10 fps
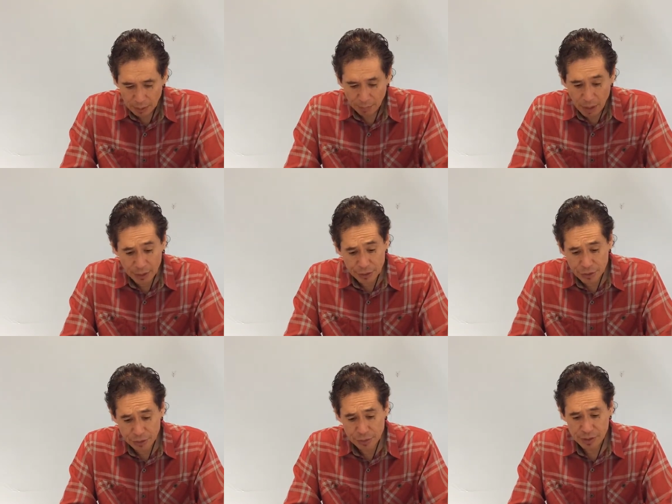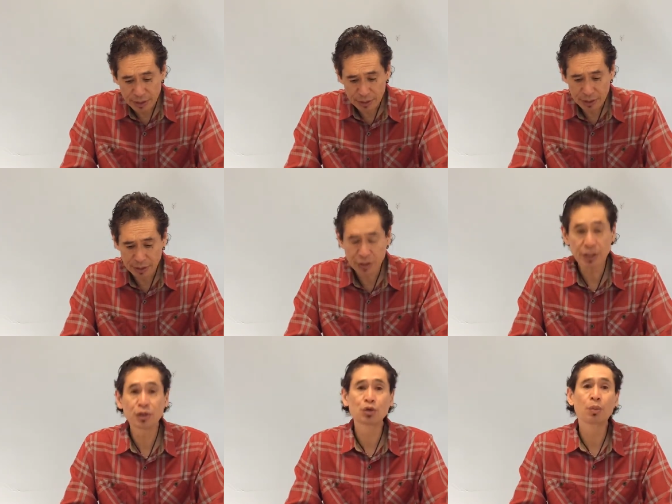Monitors, and then the
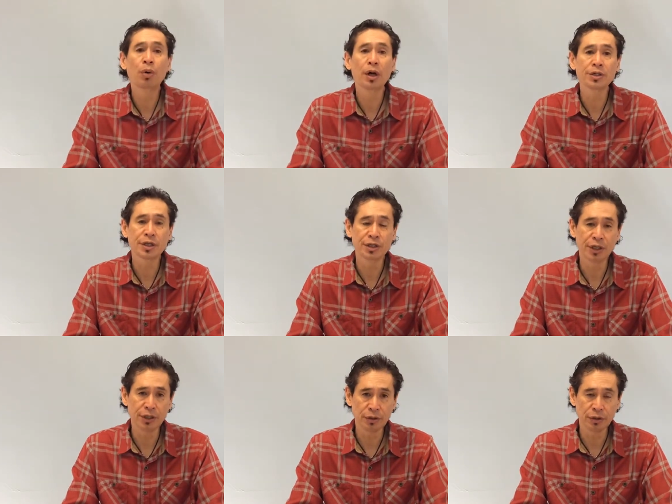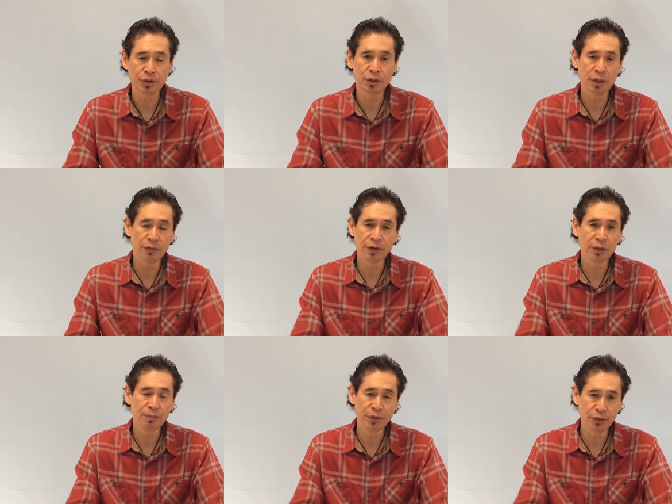central processing unit. So every
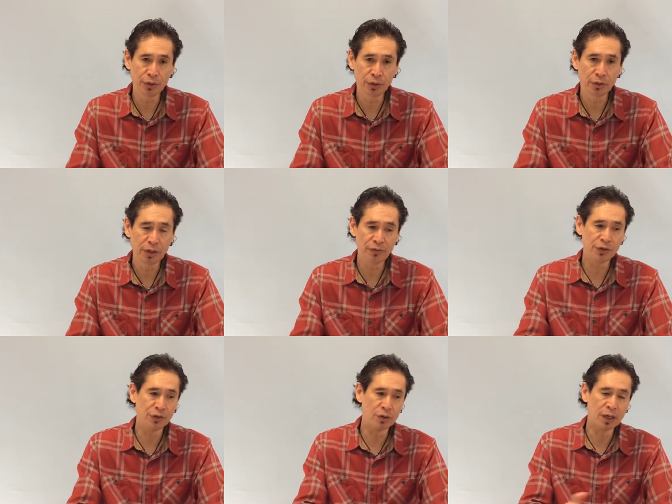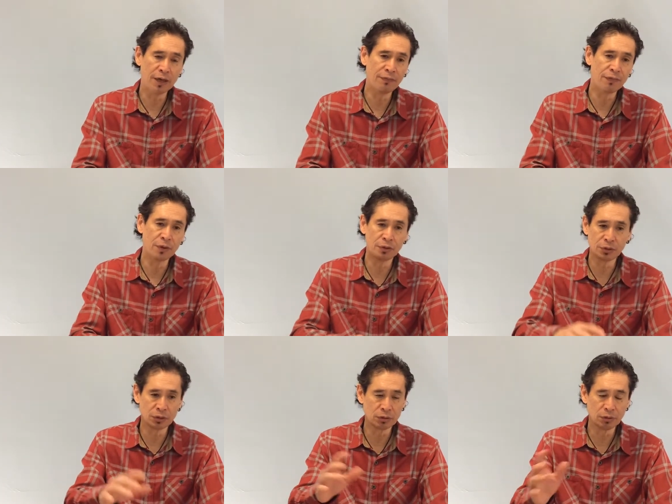computer, even your iPhone
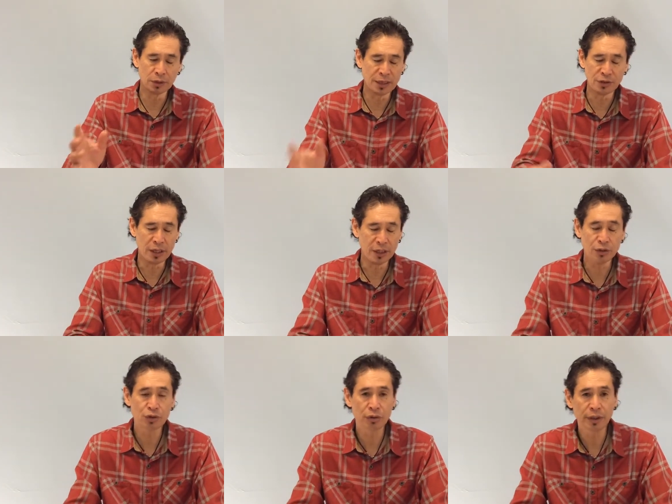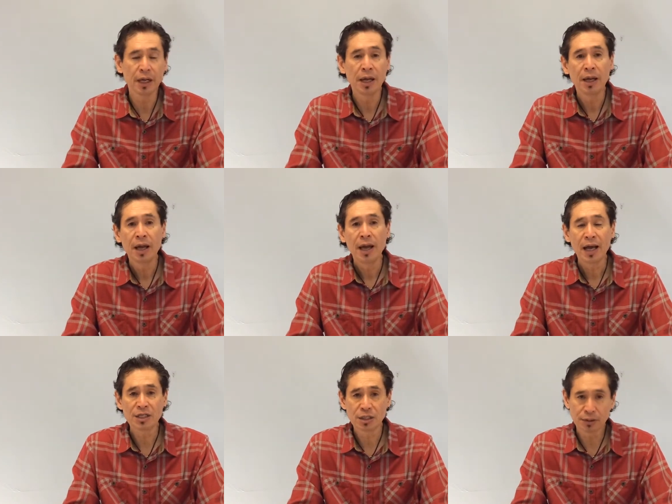or Android,
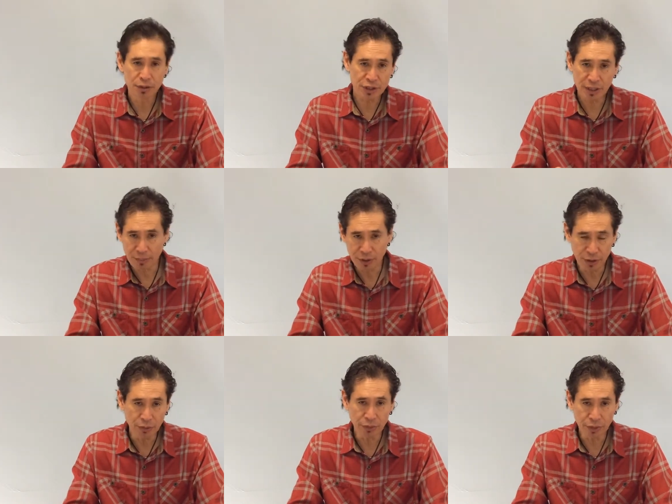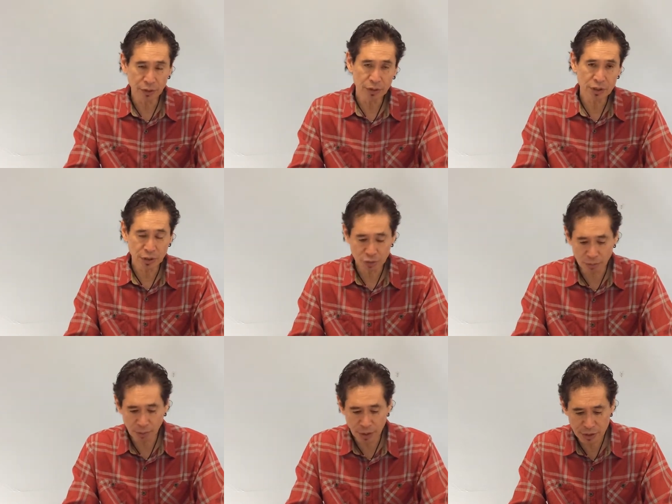has a little CPU in there, the central
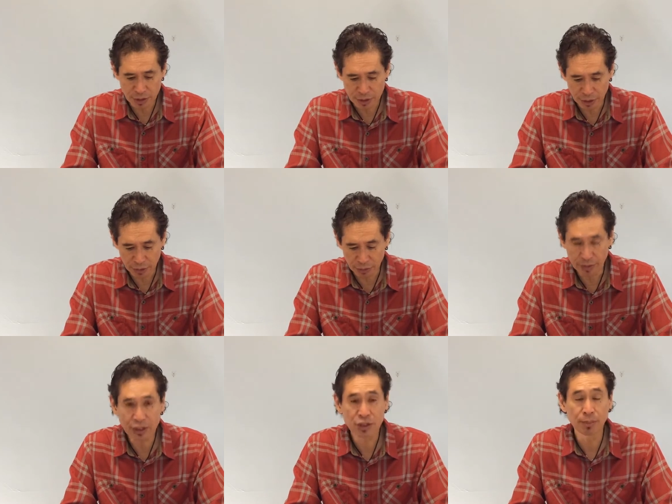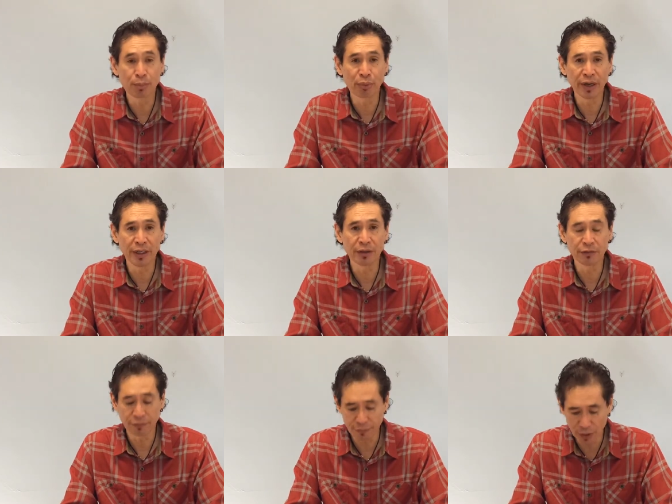processing unit. That's the brain of
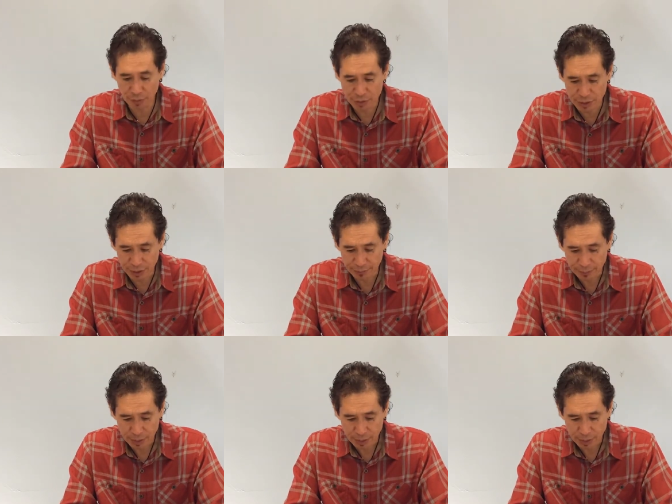the pharmacy.